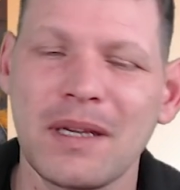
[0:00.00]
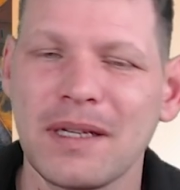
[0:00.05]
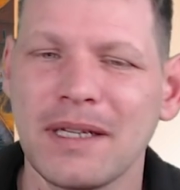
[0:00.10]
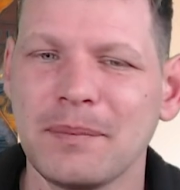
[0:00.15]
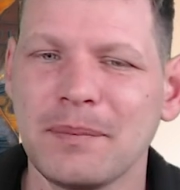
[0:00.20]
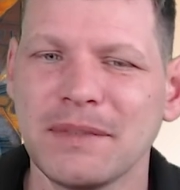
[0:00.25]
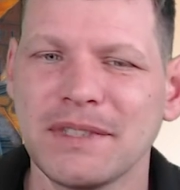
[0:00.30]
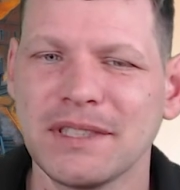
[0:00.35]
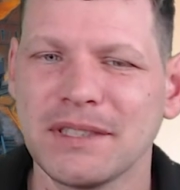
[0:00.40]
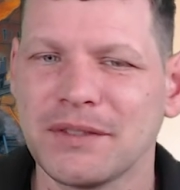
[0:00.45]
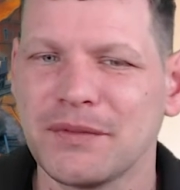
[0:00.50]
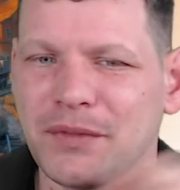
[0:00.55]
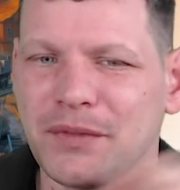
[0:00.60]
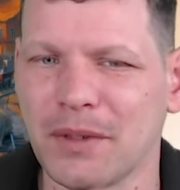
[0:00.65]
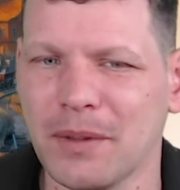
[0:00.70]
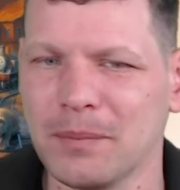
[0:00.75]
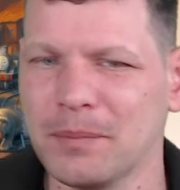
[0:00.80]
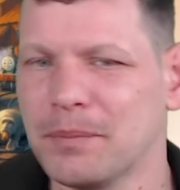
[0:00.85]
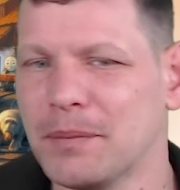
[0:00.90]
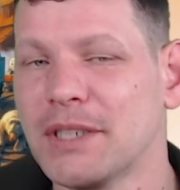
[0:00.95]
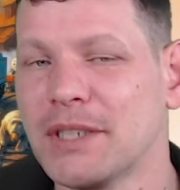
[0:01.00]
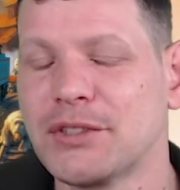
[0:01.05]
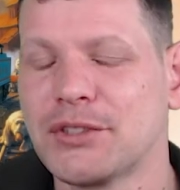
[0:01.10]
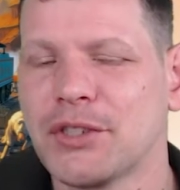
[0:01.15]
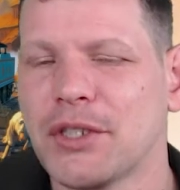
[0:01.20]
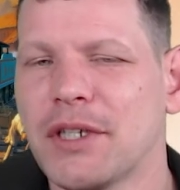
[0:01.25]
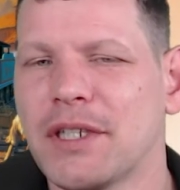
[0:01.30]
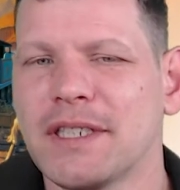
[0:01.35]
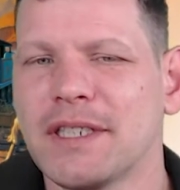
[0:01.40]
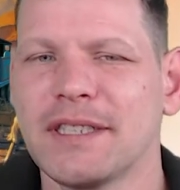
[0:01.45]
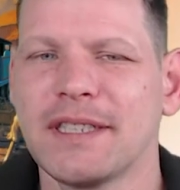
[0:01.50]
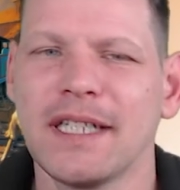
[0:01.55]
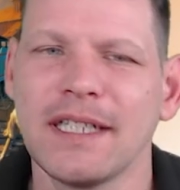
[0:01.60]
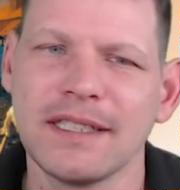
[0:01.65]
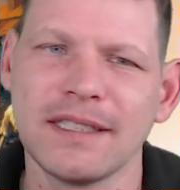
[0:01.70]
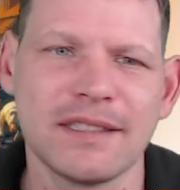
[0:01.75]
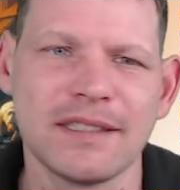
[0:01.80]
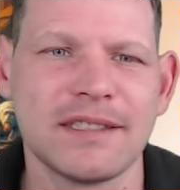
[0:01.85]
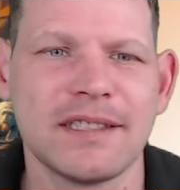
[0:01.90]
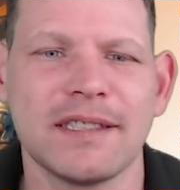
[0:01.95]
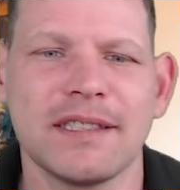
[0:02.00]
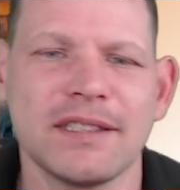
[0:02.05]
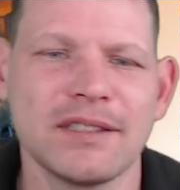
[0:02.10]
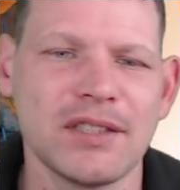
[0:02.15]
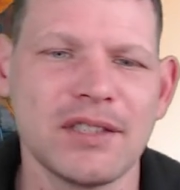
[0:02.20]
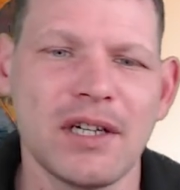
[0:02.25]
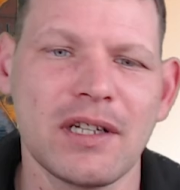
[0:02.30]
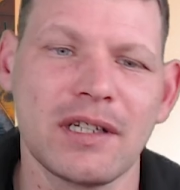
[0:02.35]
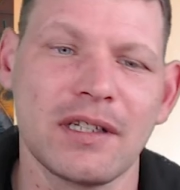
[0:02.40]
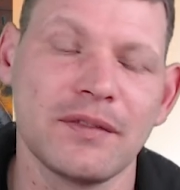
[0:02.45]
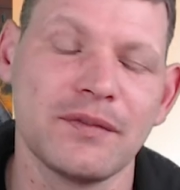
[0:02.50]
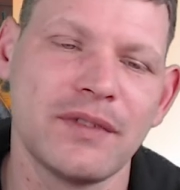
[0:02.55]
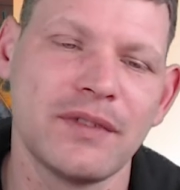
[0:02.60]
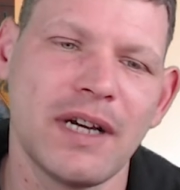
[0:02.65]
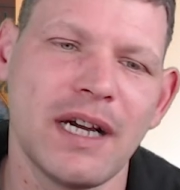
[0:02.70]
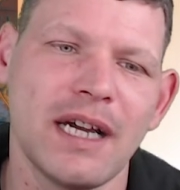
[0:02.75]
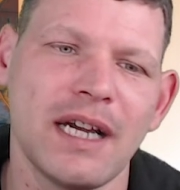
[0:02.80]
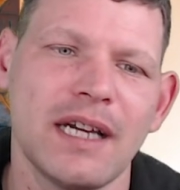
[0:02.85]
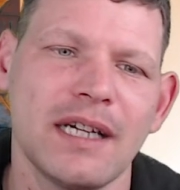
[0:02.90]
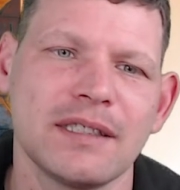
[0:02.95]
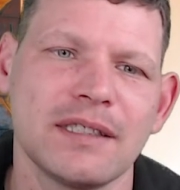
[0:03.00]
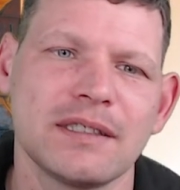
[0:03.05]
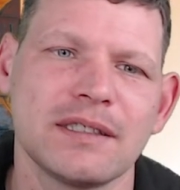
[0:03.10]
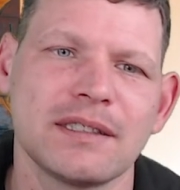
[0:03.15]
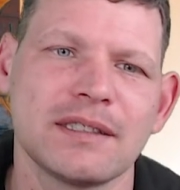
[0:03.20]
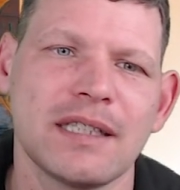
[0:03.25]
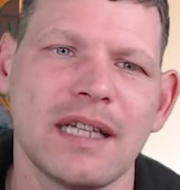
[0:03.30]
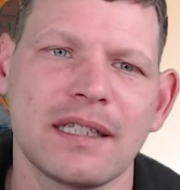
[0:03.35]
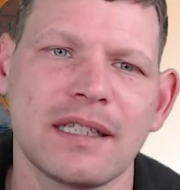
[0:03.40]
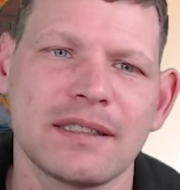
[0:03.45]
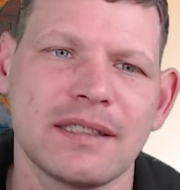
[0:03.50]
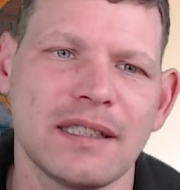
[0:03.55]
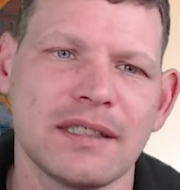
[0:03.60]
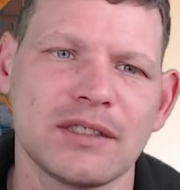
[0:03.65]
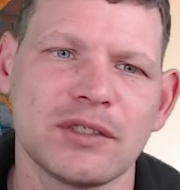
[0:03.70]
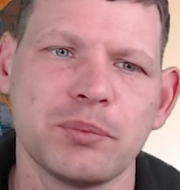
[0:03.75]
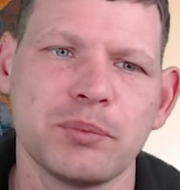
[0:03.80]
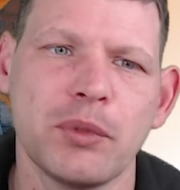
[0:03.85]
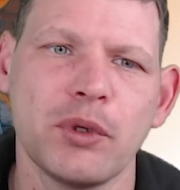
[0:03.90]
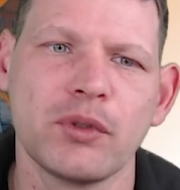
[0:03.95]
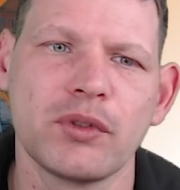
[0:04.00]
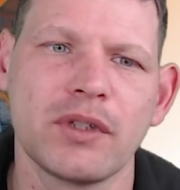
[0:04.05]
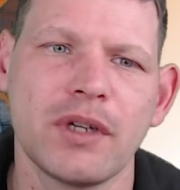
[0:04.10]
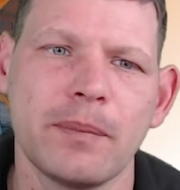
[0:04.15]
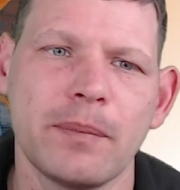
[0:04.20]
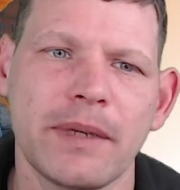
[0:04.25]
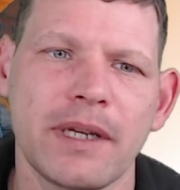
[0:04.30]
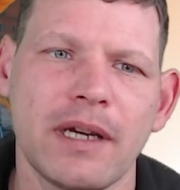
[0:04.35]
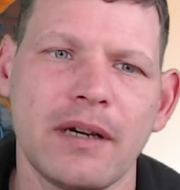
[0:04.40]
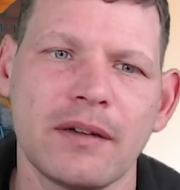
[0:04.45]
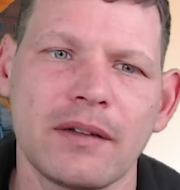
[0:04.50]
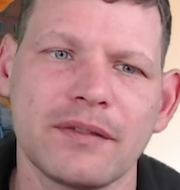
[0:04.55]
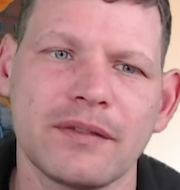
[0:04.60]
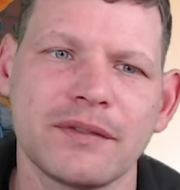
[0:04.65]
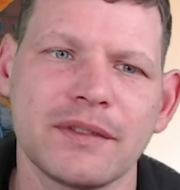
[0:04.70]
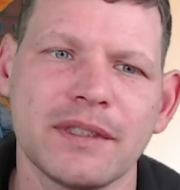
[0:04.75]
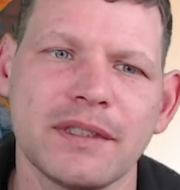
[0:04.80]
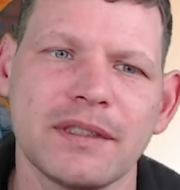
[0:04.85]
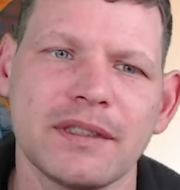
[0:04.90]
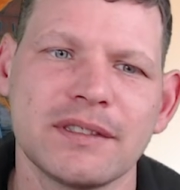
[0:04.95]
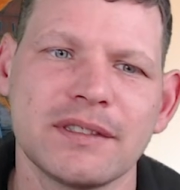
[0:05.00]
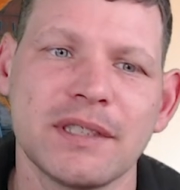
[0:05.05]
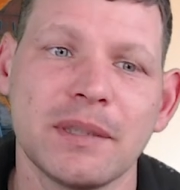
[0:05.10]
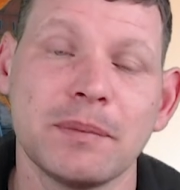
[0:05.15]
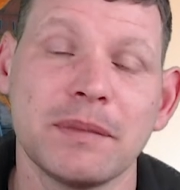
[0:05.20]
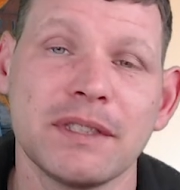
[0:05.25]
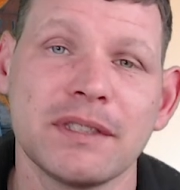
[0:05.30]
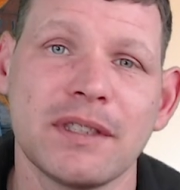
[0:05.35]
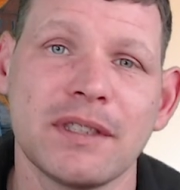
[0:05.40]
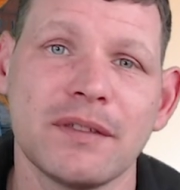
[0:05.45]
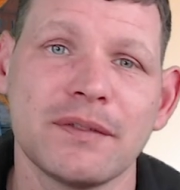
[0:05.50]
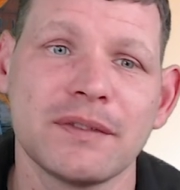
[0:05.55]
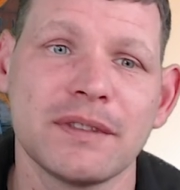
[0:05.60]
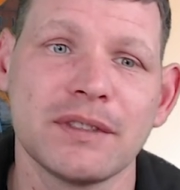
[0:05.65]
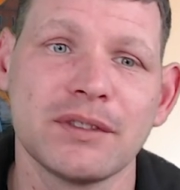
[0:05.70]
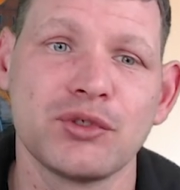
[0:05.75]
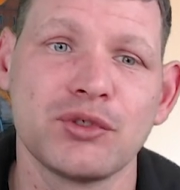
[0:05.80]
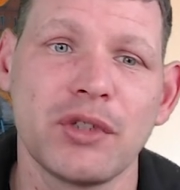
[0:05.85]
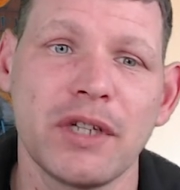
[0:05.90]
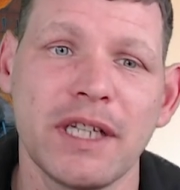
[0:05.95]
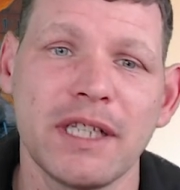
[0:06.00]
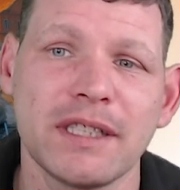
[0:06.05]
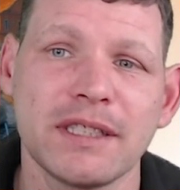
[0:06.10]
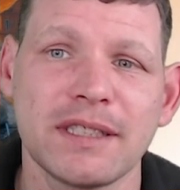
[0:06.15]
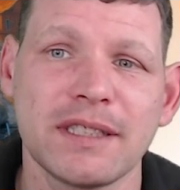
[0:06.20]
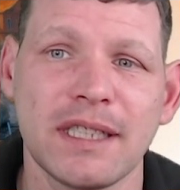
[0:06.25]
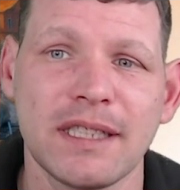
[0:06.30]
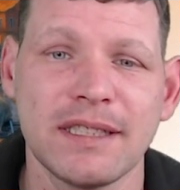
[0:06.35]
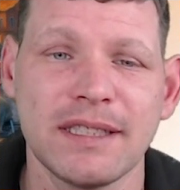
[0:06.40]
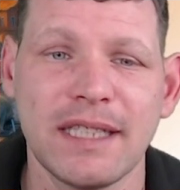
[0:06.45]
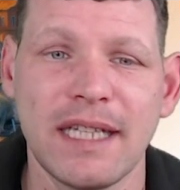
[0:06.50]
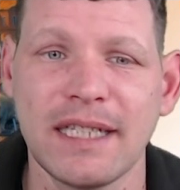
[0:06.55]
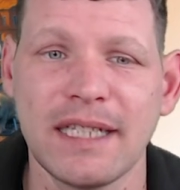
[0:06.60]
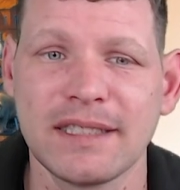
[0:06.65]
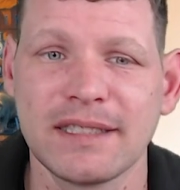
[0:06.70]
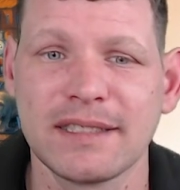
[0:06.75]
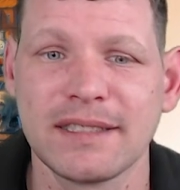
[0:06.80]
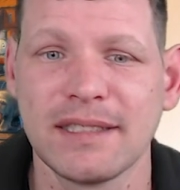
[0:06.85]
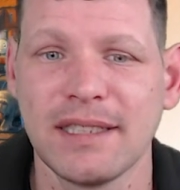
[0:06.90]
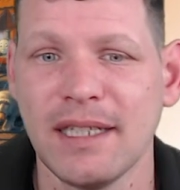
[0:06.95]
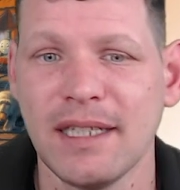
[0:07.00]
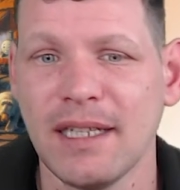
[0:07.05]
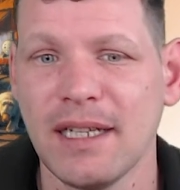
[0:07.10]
images from Midjourney, then the city is not on fire. It's like there's smoke coming out of the chimneys of the trains, and that's